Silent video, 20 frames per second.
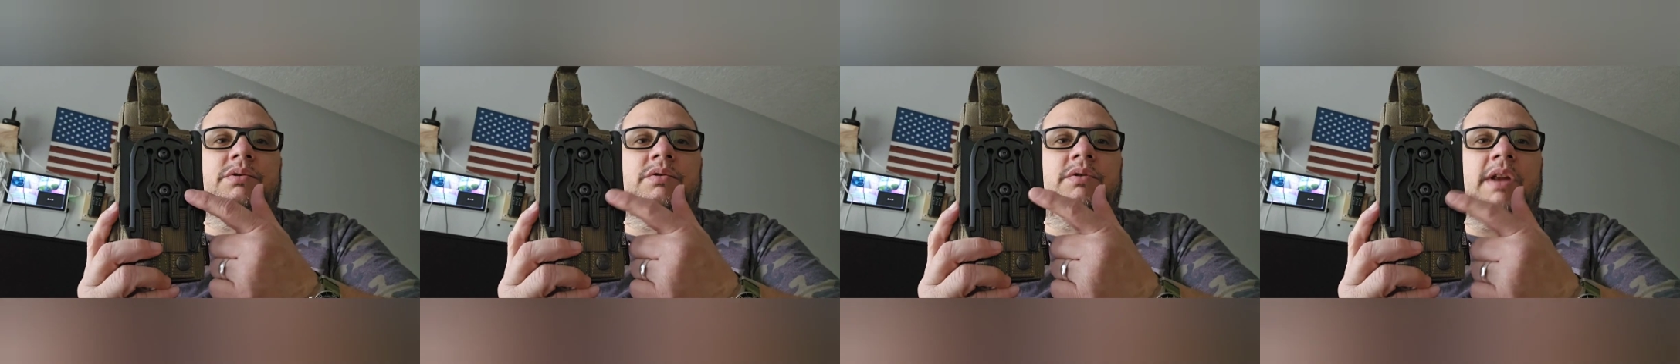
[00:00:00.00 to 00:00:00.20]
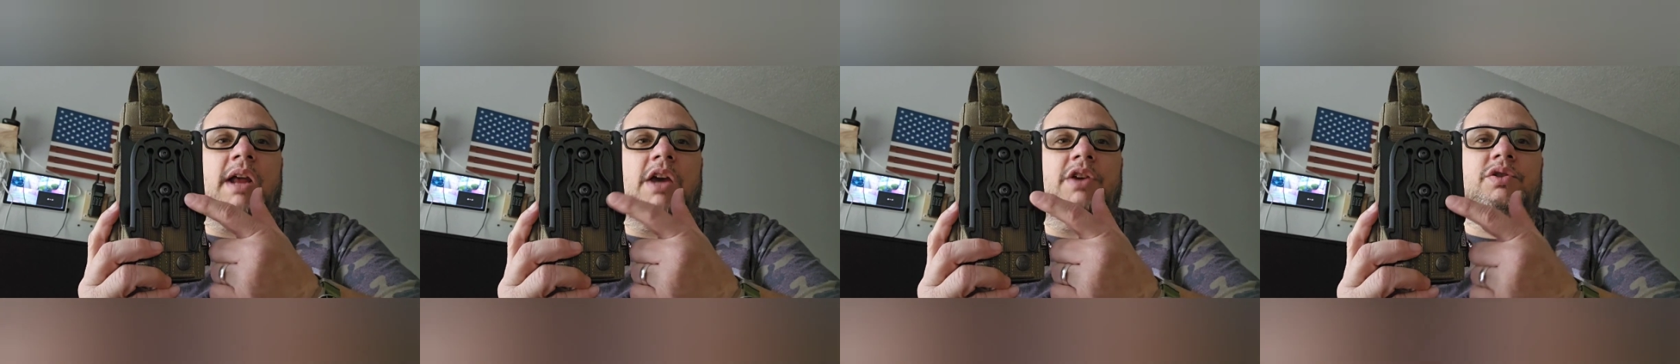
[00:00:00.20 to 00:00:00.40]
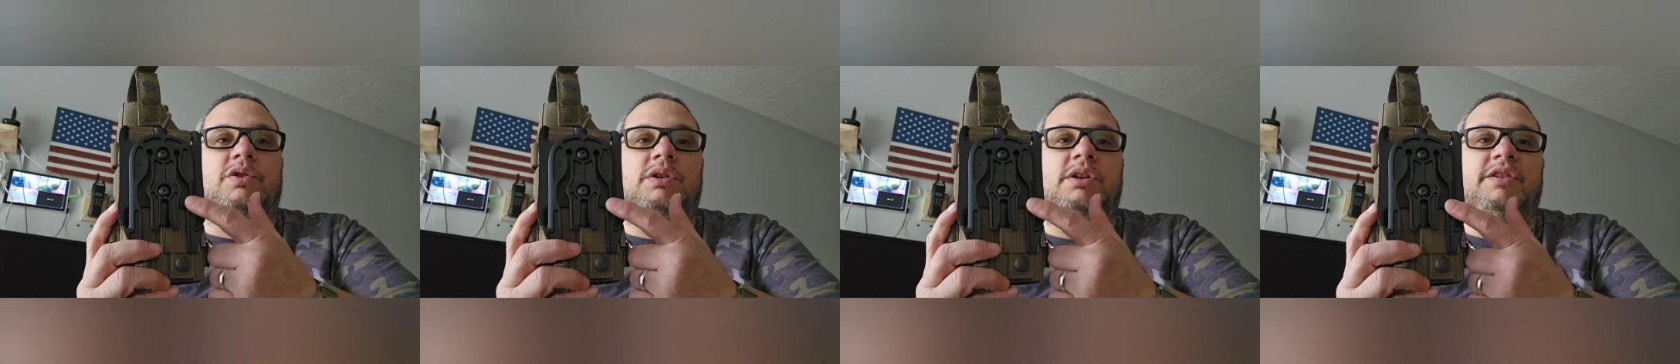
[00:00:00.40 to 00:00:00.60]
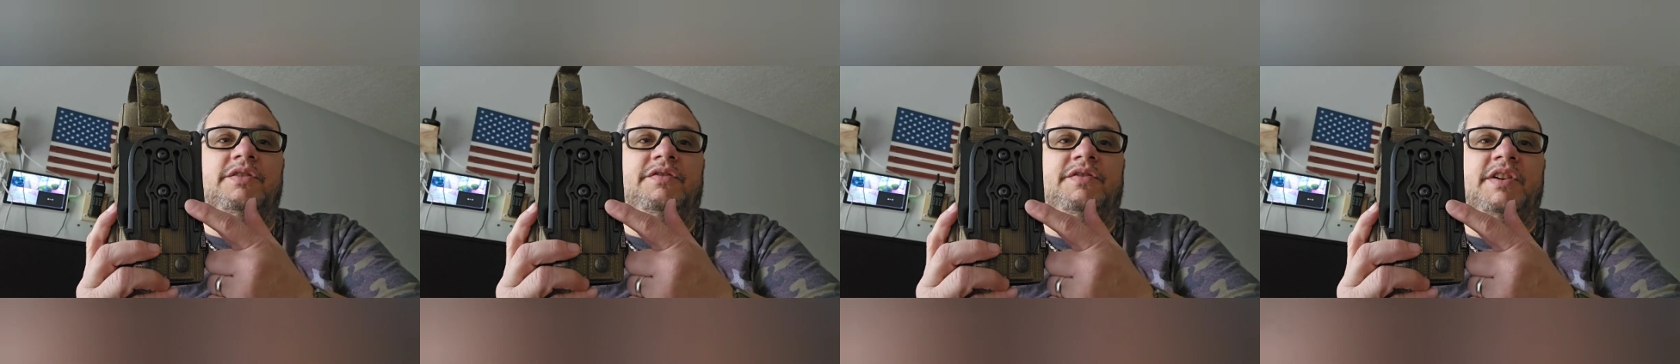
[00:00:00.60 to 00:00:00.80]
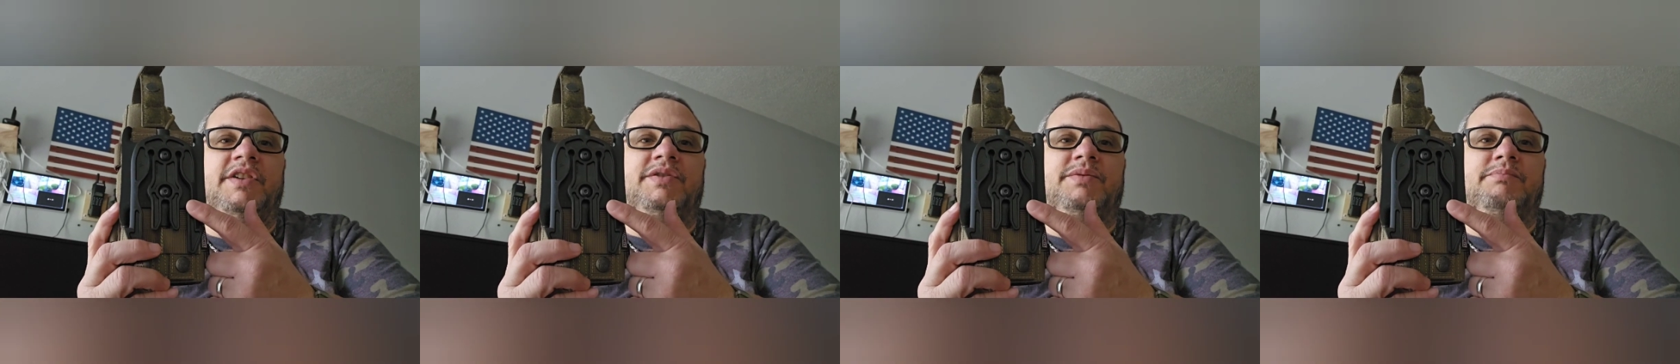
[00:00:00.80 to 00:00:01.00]
could actually
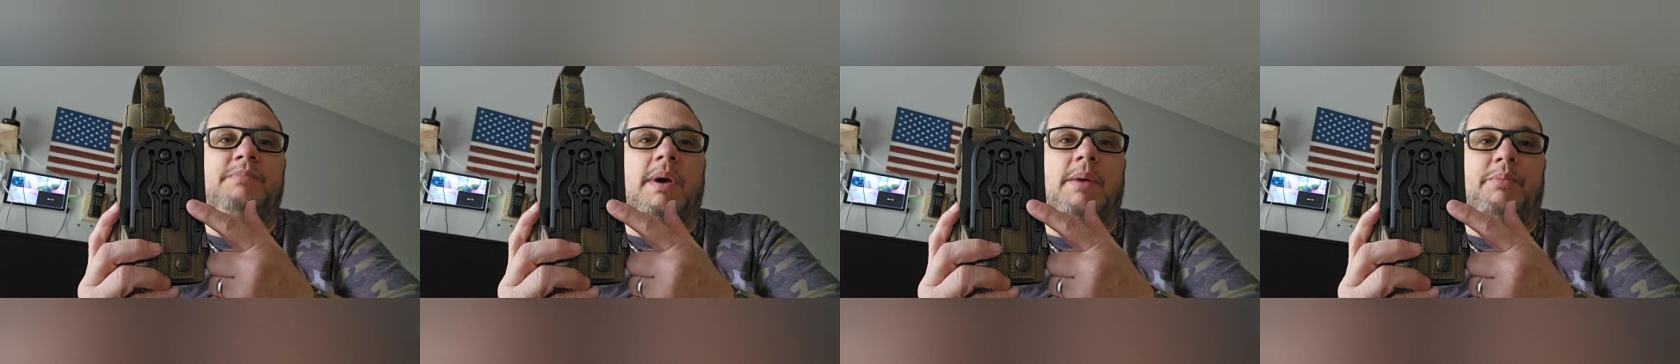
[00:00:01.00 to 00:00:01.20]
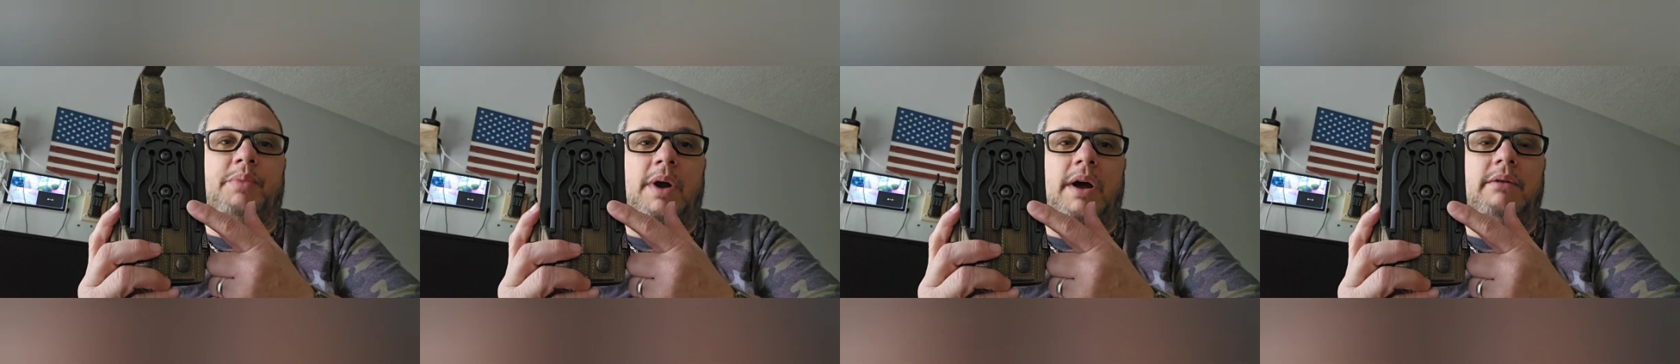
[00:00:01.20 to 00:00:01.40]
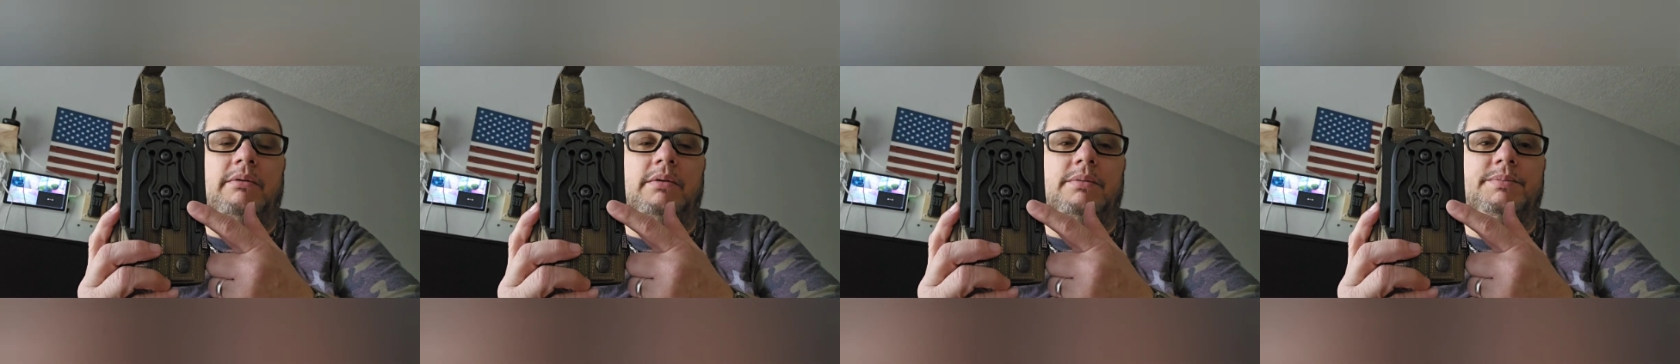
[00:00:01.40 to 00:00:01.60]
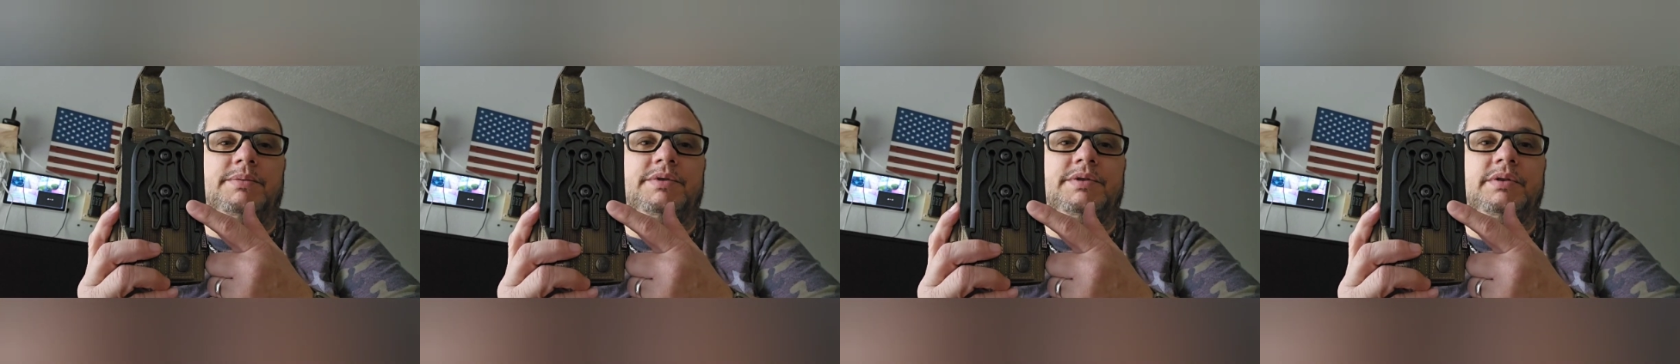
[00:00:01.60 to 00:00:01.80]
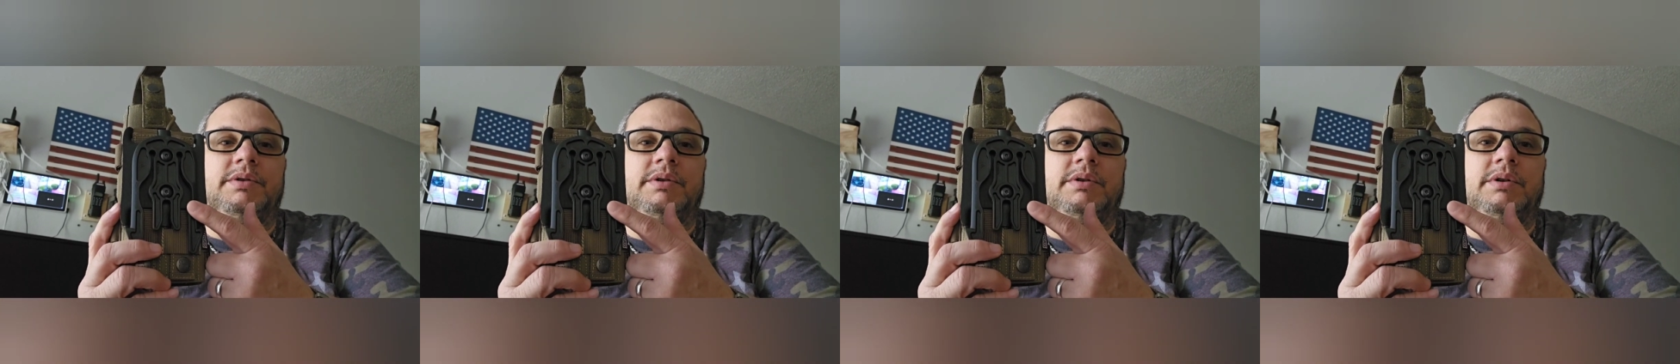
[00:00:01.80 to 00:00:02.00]
fix my
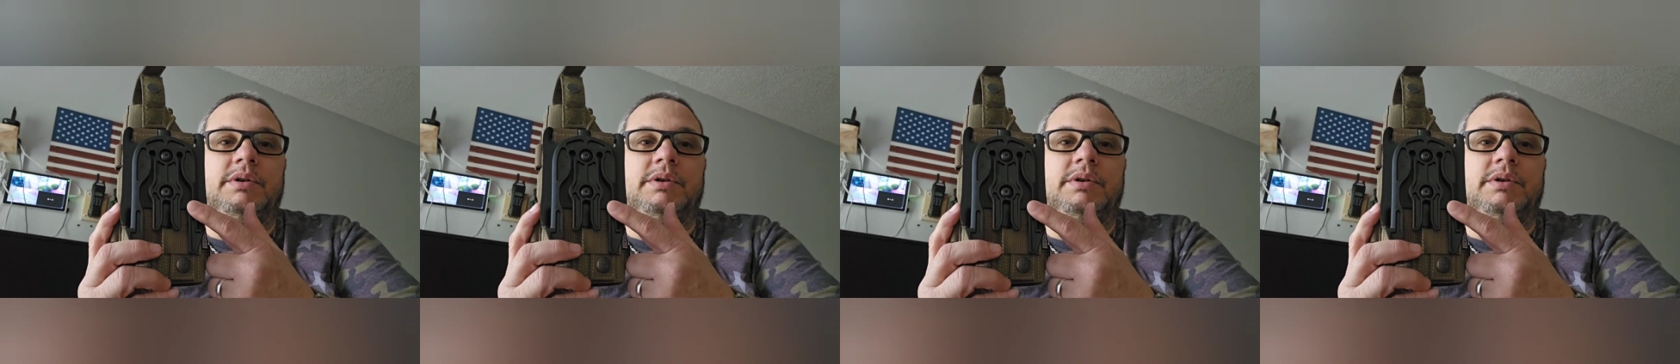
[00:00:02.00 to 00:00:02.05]
problems.